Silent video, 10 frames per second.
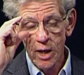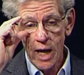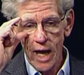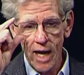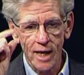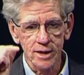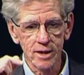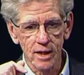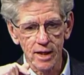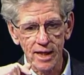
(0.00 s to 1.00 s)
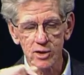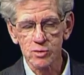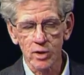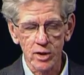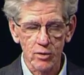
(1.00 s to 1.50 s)
And he was
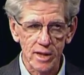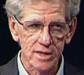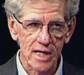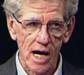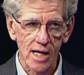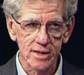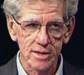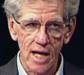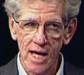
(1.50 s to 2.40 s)
one of the greatest guys. And